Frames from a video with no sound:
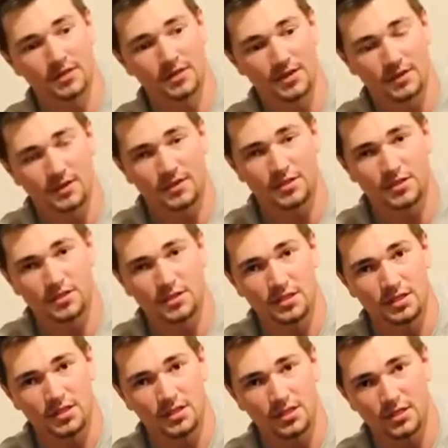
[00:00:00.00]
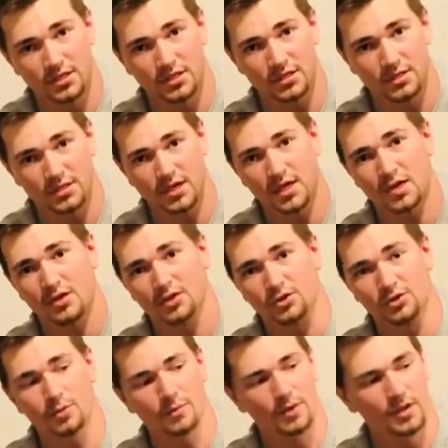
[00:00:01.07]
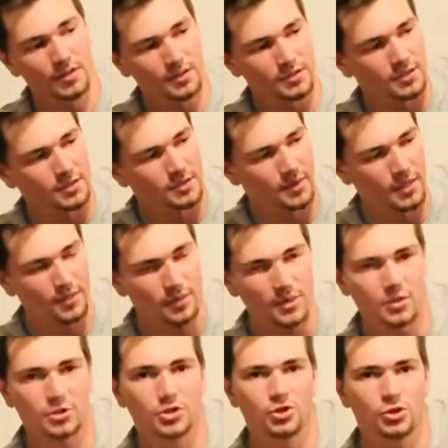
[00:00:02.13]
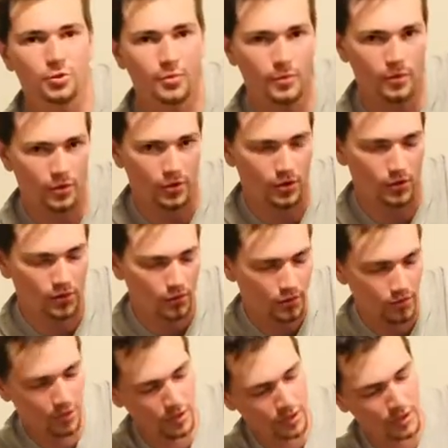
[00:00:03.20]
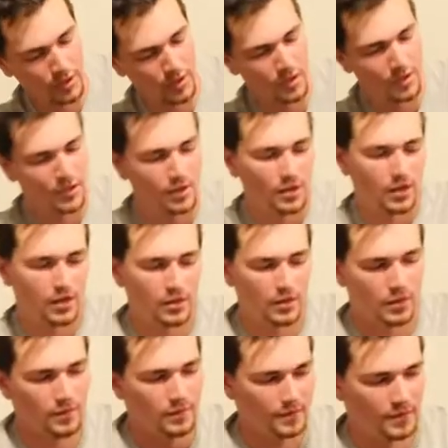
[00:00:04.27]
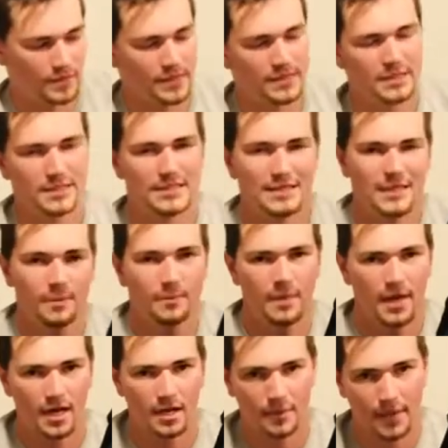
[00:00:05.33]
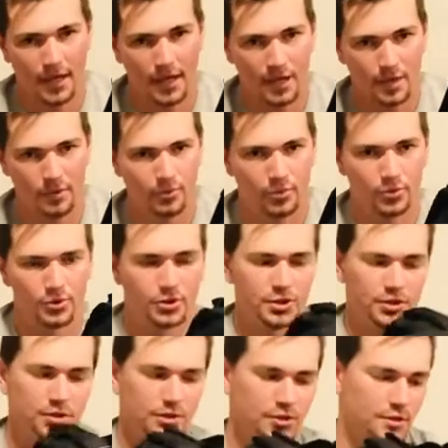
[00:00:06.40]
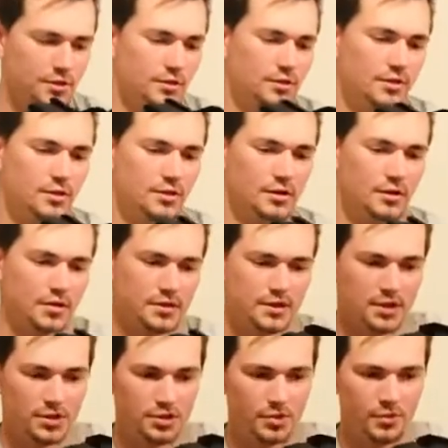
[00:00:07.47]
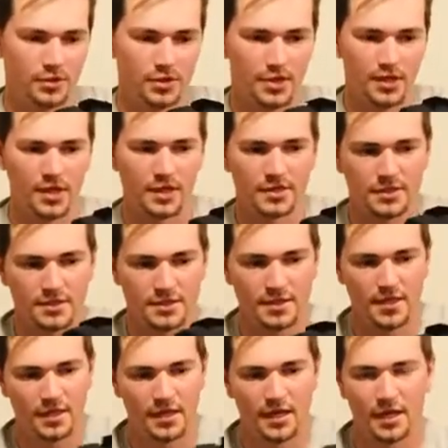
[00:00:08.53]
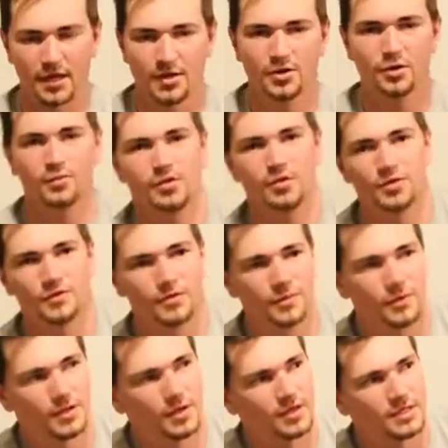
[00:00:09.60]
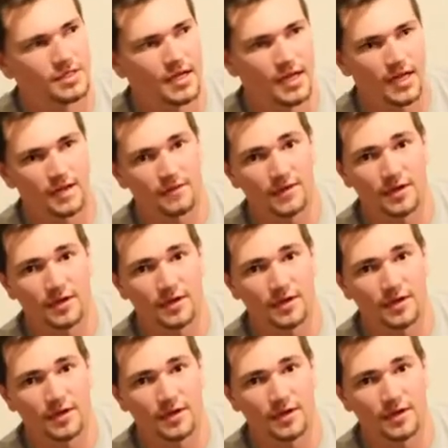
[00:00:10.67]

Now this thing is 900 bucks. It's made by Scuba Pro. Um, this is the backpack portion. It's actually pretty nice. And I couldn't believe it because I have a